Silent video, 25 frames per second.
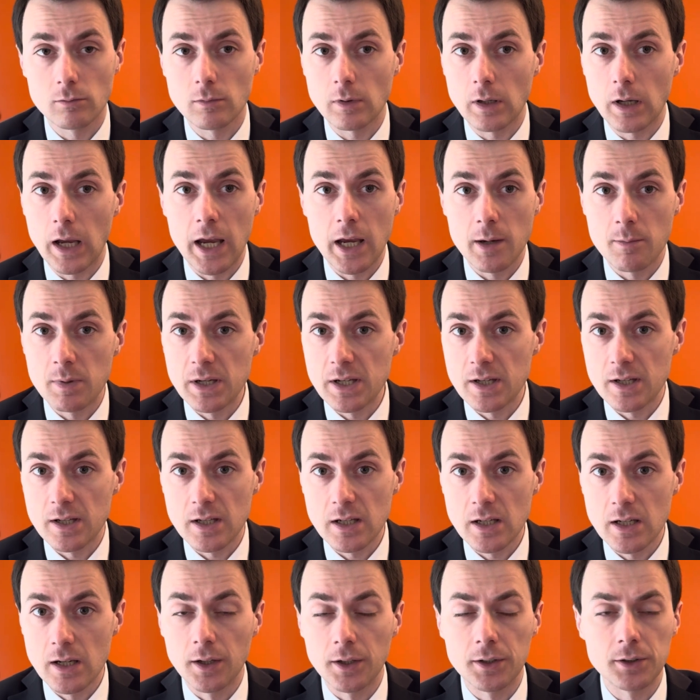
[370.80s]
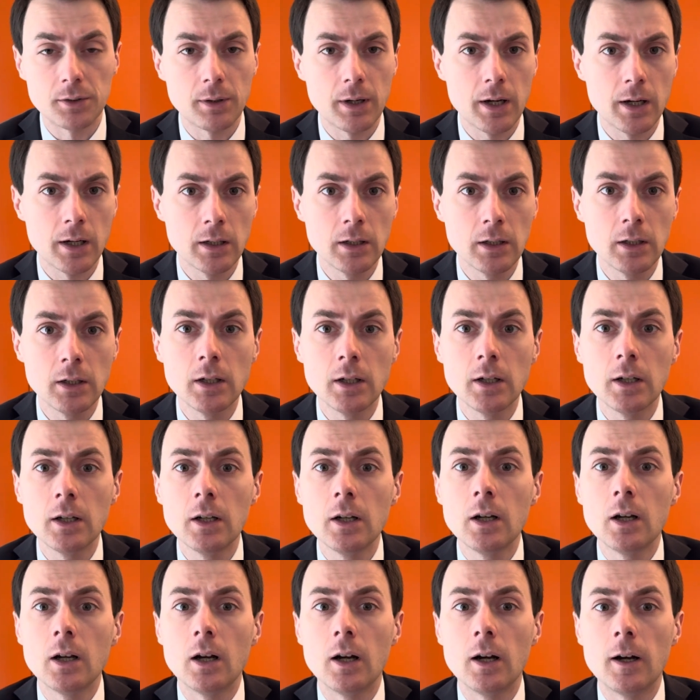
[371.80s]
ABC area.
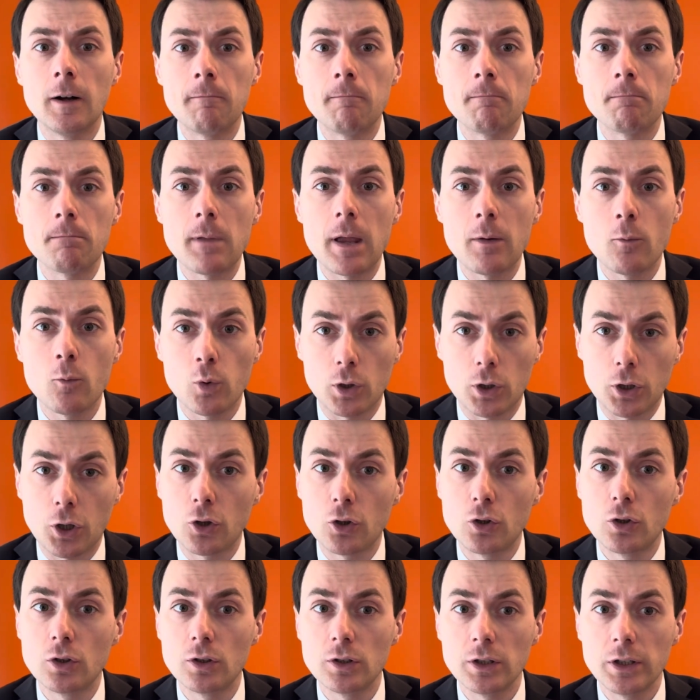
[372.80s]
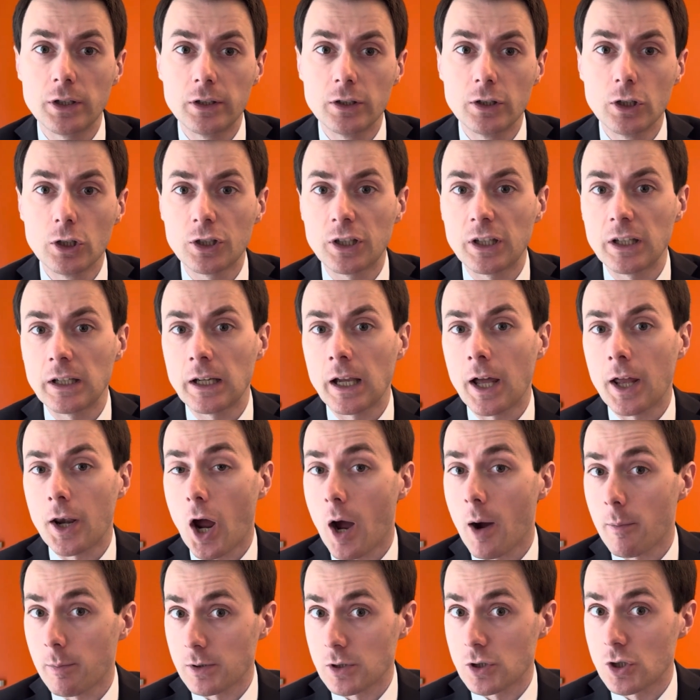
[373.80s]
We're currently looking at
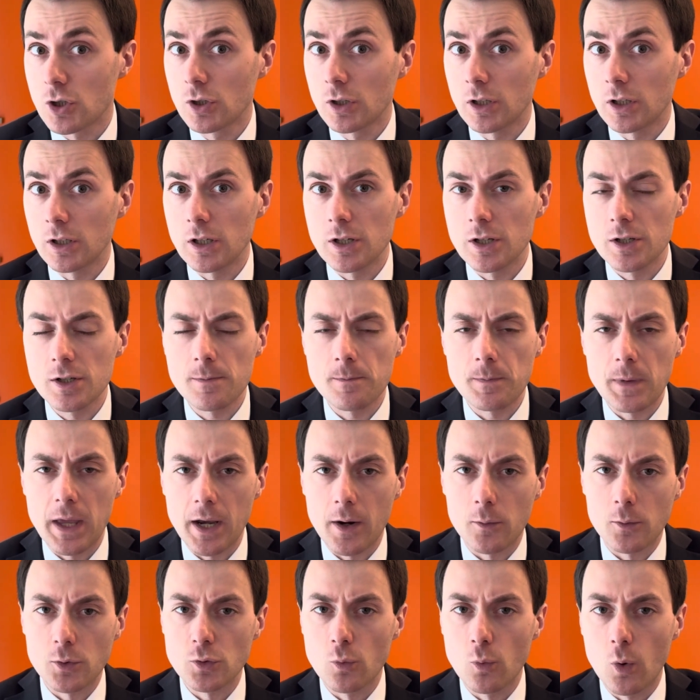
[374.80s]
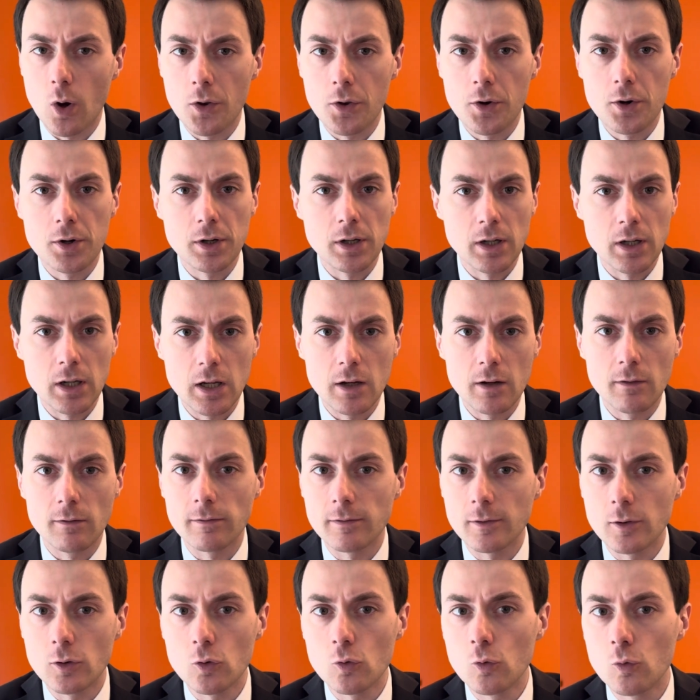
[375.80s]
opportunities, and I was wondering
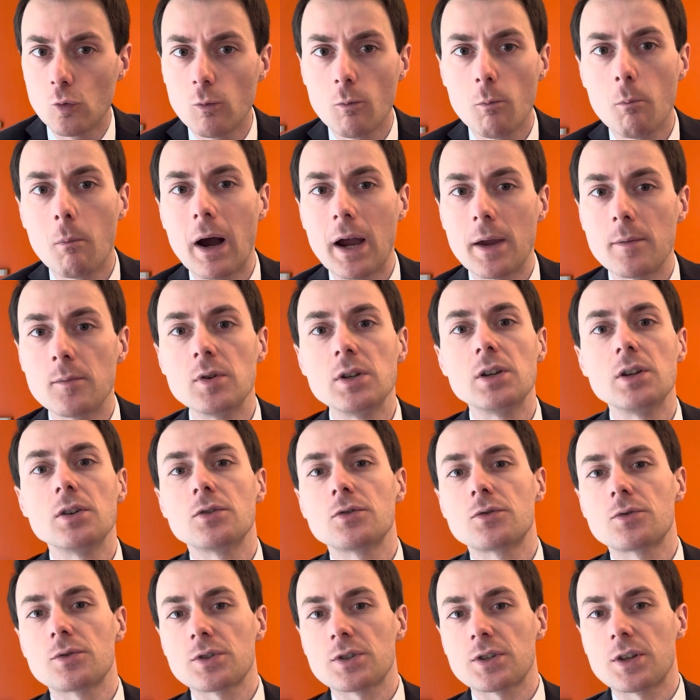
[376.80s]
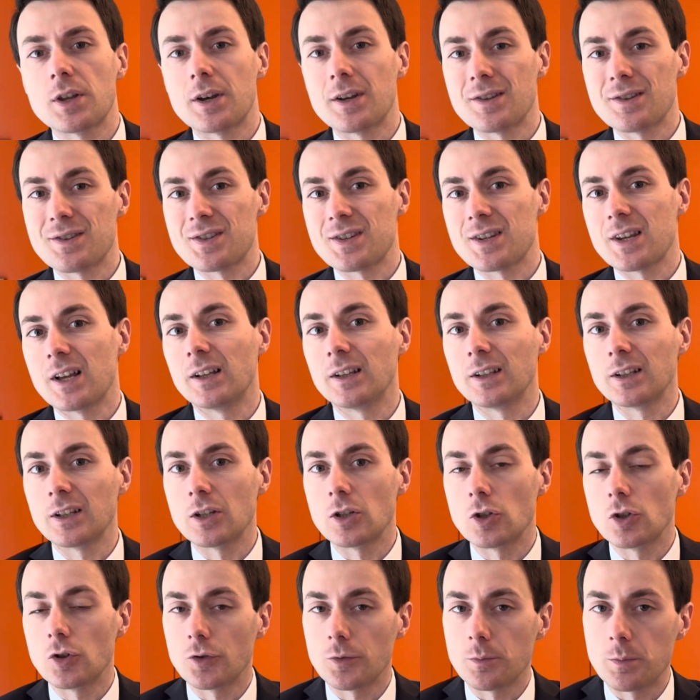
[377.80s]
if you might be interested in
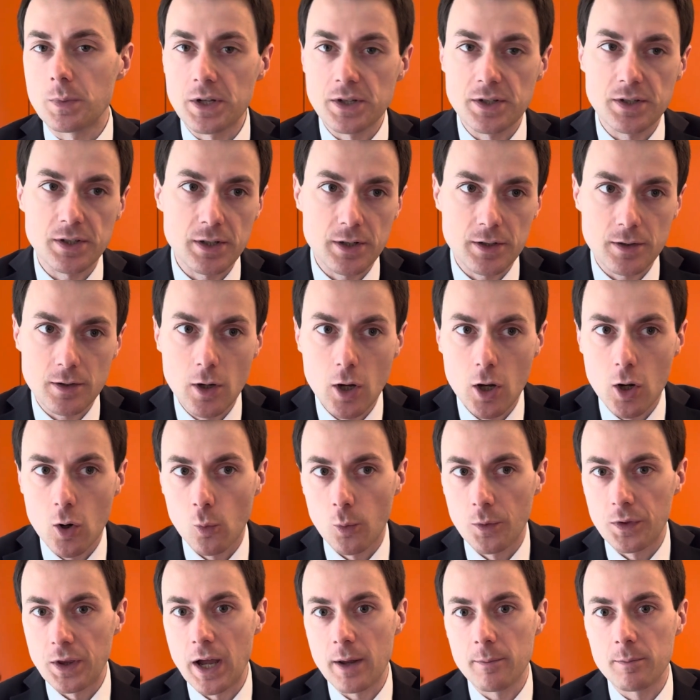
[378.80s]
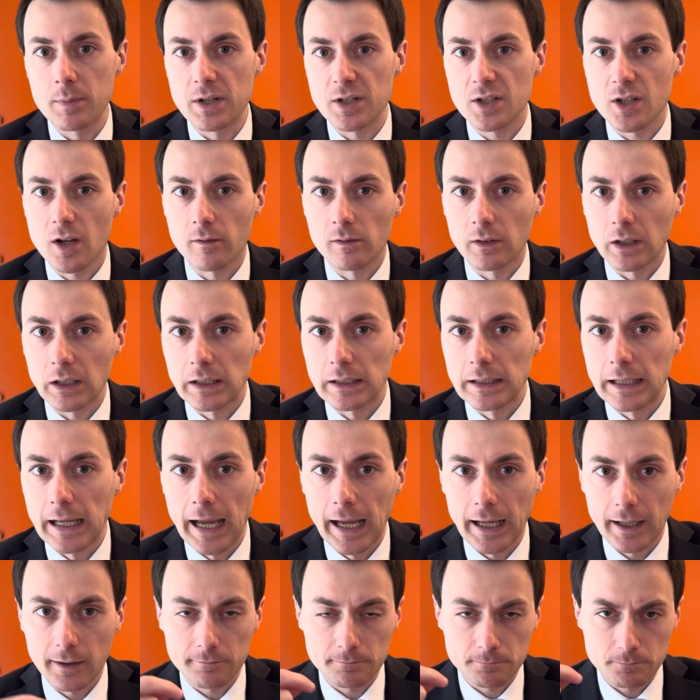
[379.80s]
selling your business. Would that be something
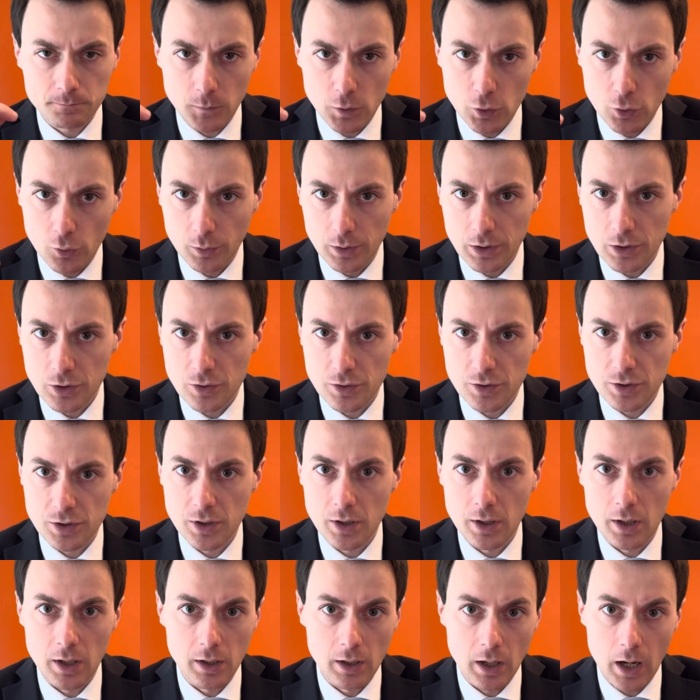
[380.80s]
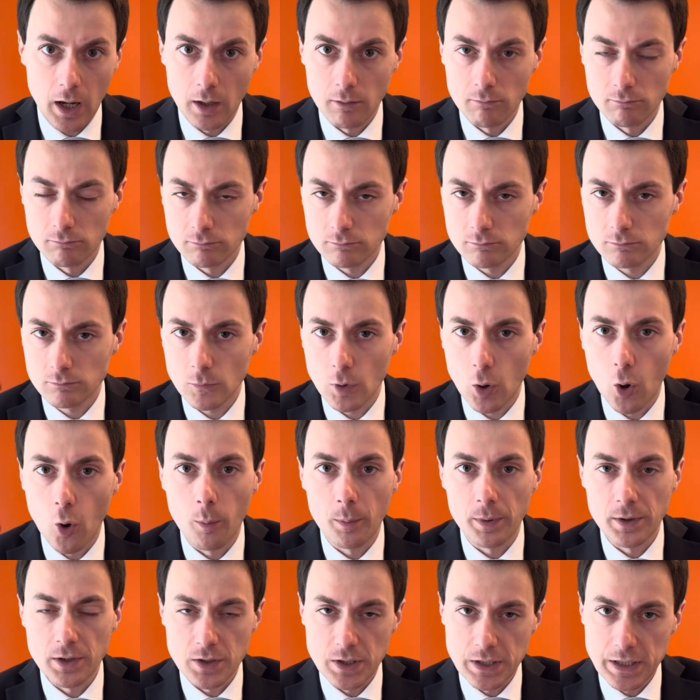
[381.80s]
that you're interested in and
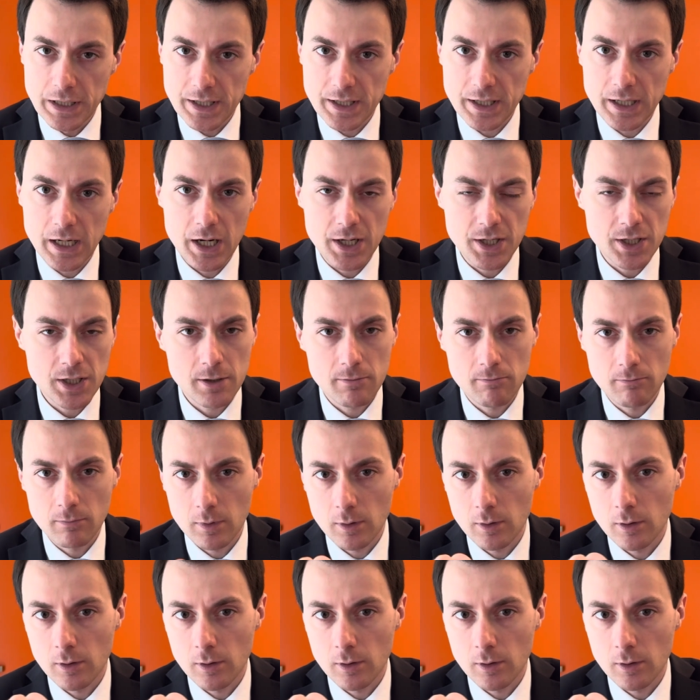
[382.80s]
open to discuss?